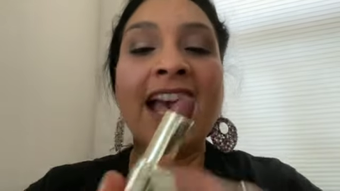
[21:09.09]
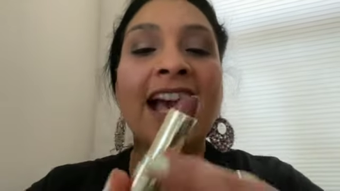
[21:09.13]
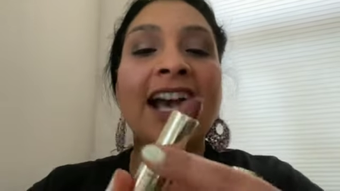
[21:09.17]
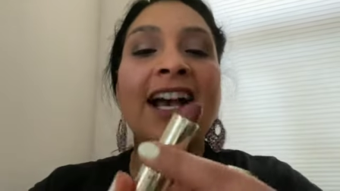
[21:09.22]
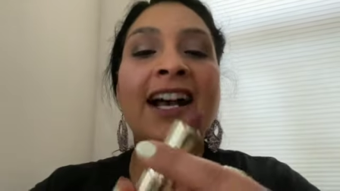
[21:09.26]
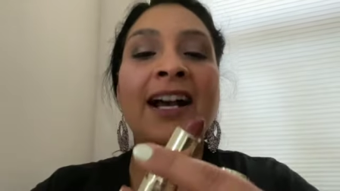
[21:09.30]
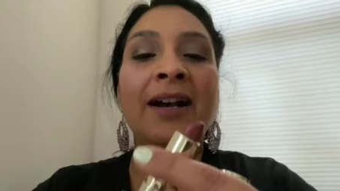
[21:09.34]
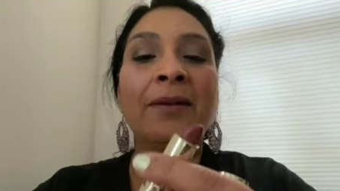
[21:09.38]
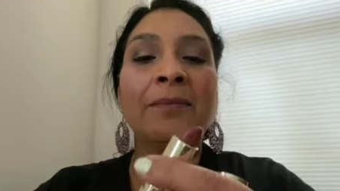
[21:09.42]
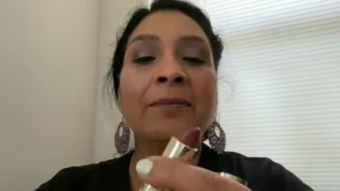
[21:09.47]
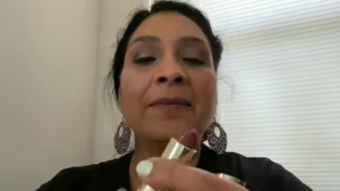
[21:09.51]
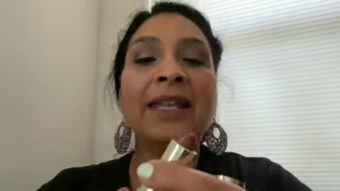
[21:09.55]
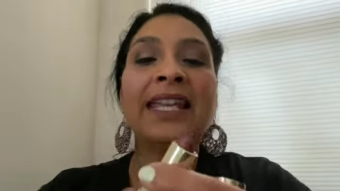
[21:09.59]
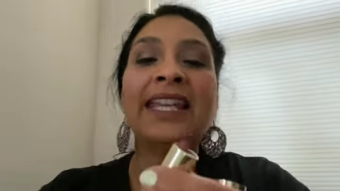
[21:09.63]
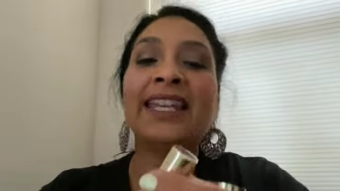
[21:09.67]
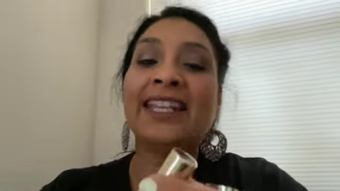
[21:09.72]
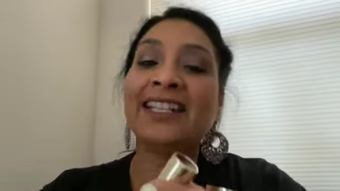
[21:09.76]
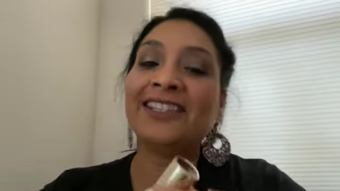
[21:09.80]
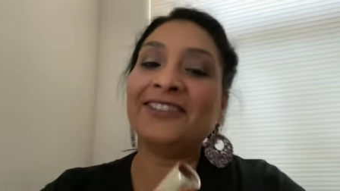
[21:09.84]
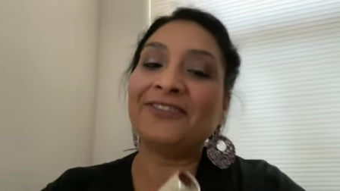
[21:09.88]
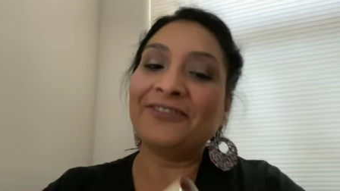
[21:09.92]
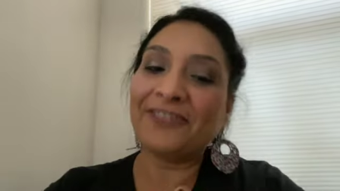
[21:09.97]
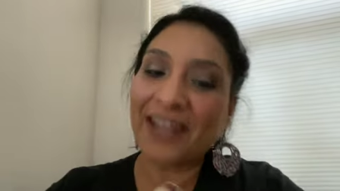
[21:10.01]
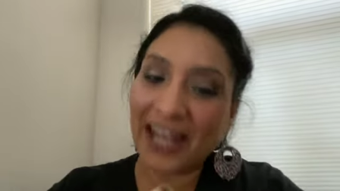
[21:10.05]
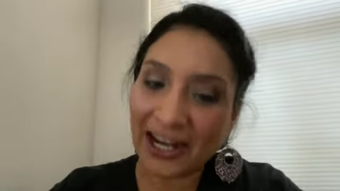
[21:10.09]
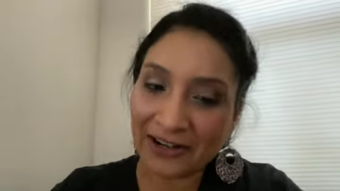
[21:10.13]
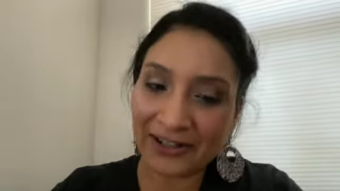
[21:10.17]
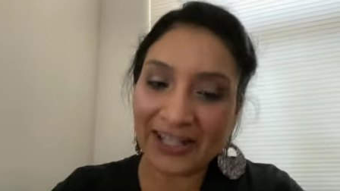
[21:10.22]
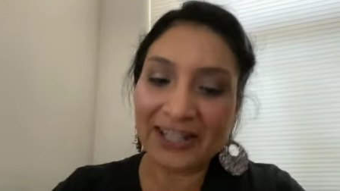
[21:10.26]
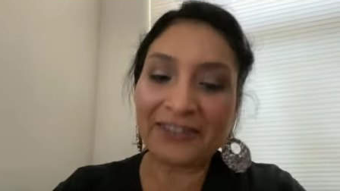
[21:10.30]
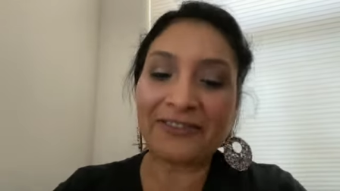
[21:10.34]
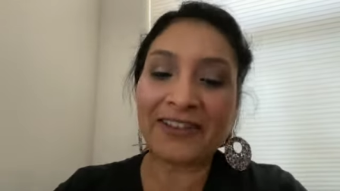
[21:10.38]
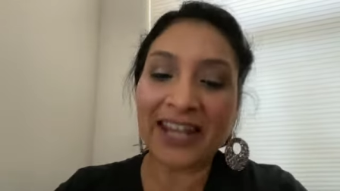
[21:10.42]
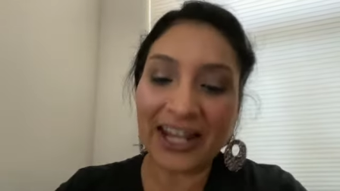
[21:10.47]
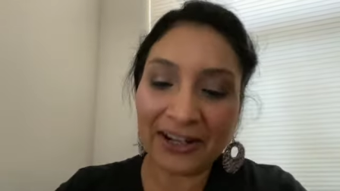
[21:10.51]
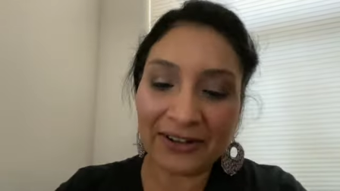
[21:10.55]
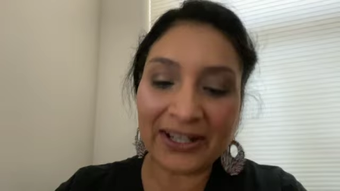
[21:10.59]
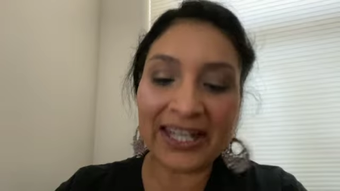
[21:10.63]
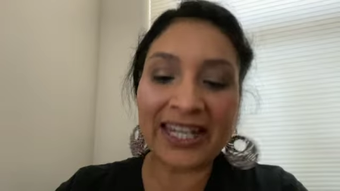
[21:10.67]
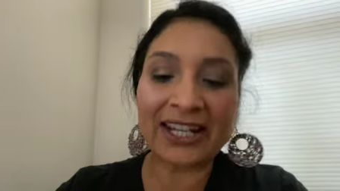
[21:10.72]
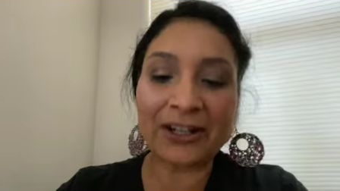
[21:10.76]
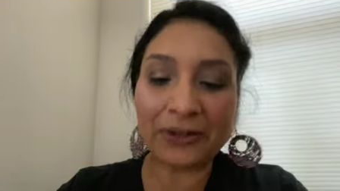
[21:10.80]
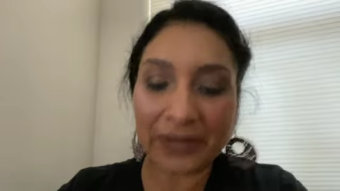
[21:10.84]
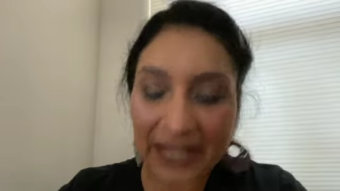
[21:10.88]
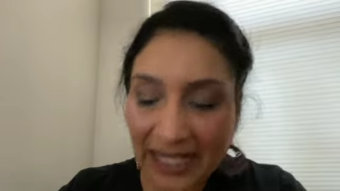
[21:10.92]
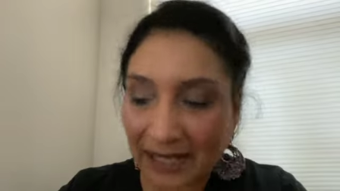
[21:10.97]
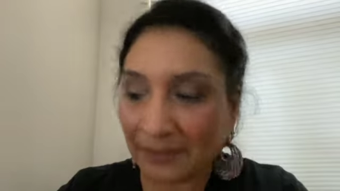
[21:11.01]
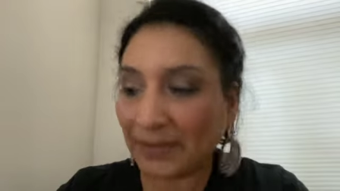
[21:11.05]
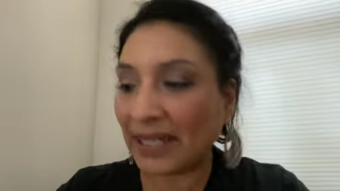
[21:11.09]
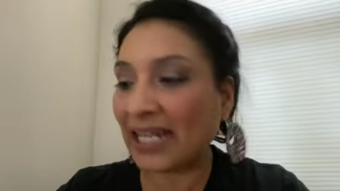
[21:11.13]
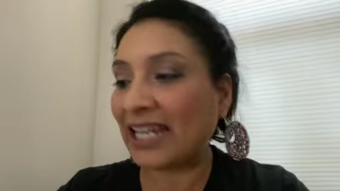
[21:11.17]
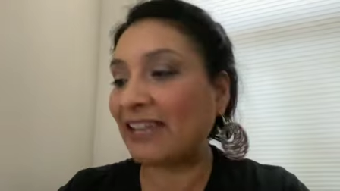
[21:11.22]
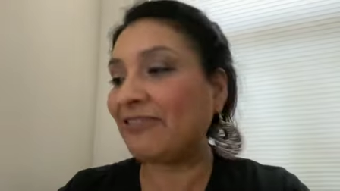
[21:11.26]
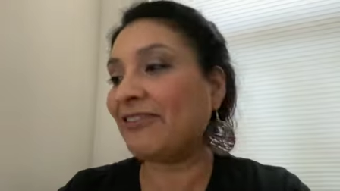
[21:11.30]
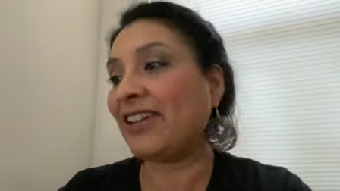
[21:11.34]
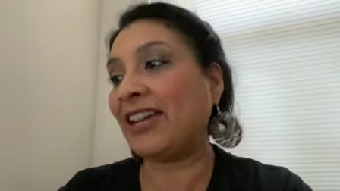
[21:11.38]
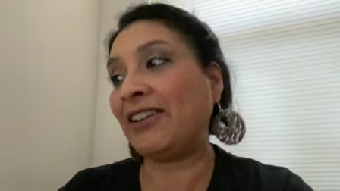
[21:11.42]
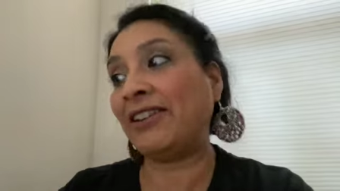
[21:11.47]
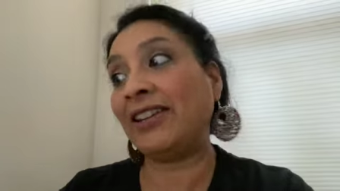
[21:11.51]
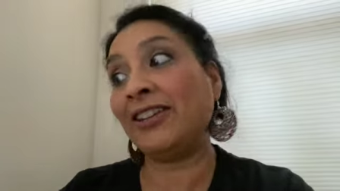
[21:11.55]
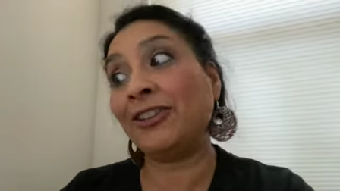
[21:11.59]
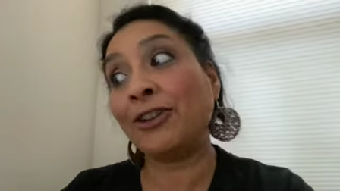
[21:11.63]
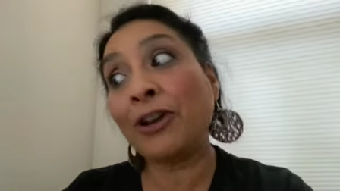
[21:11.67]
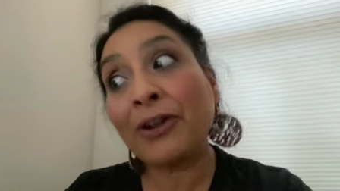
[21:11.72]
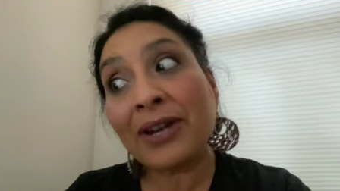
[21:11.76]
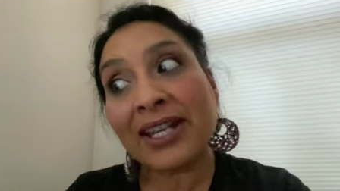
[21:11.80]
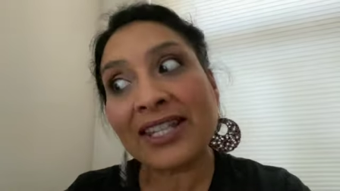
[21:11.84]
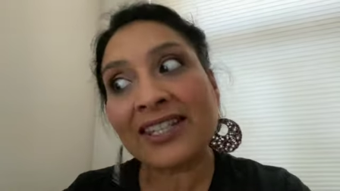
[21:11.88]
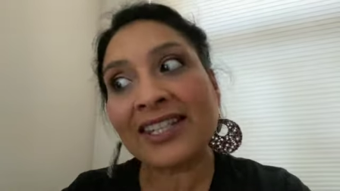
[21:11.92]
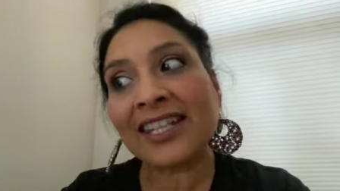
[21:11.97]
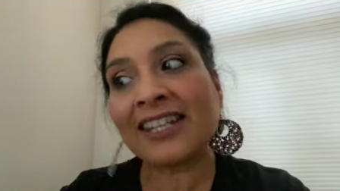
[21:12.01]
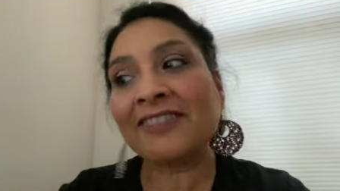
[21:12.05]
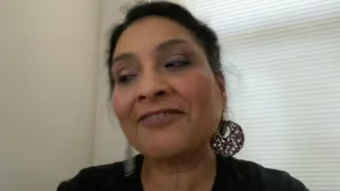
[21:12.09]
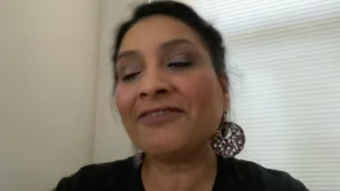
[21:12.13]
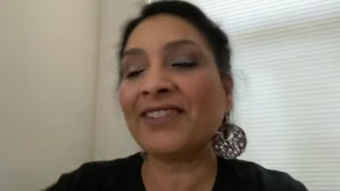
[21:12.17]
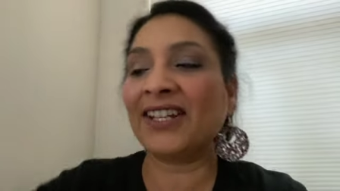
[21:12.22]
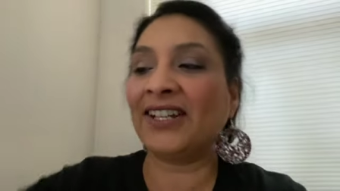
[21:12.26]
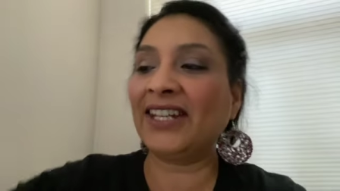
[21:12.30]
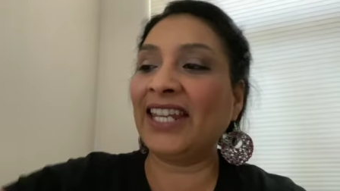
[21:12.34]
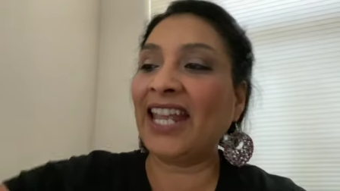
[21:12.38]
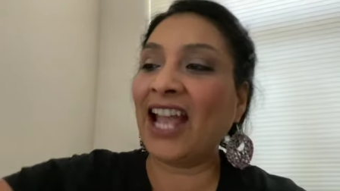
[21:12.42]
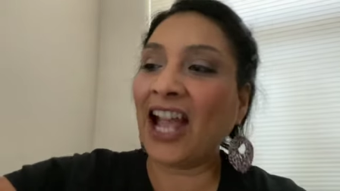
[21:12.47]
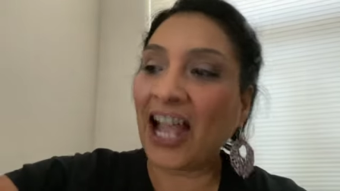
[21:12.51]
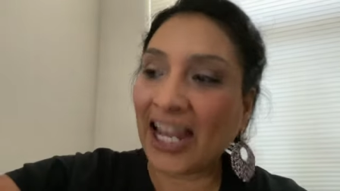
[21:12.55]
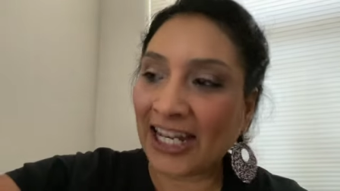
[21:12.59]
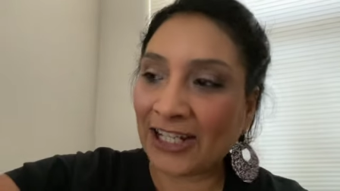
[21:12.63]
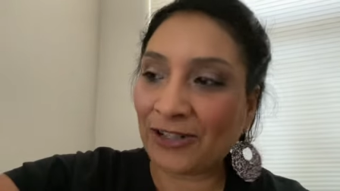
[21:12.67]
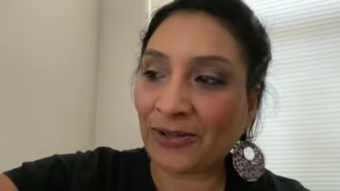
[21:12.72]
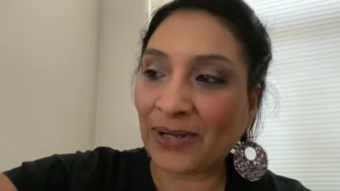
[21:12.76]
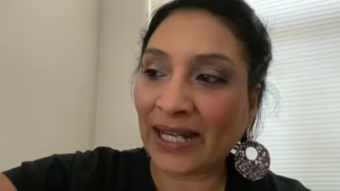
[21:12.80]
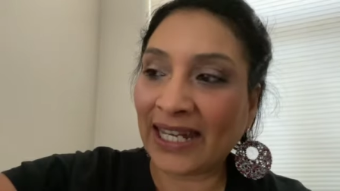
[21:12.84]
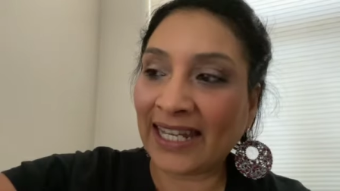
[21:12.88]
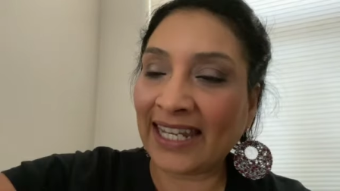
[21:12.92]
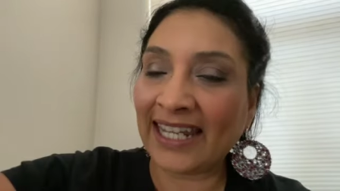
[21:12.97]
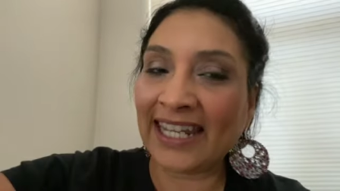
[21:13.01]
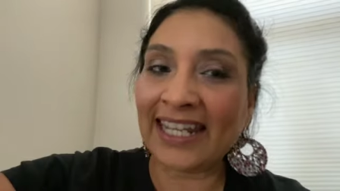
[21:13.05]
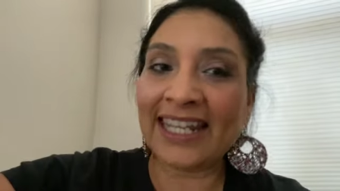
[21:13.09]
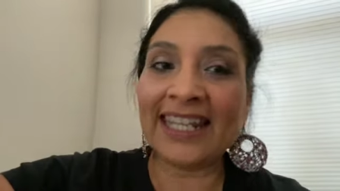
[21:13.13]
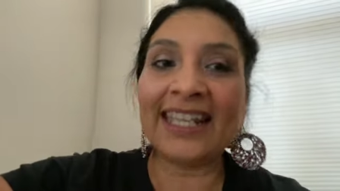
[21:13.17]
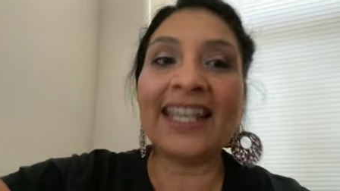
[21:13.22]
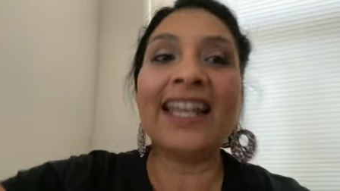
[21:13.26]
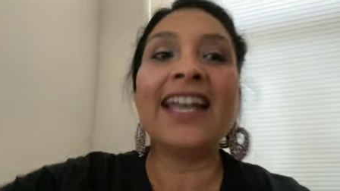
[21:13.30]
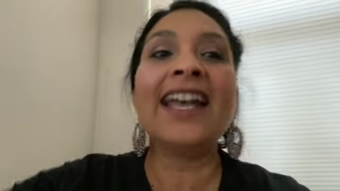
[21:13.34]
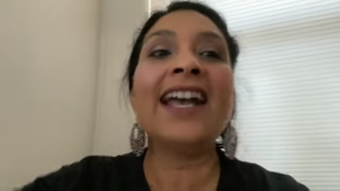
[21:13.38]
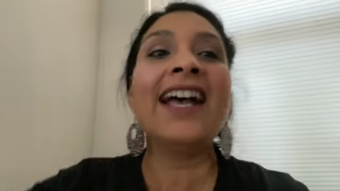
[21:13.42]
It is very, very creamy, very nourishing, very hydrating,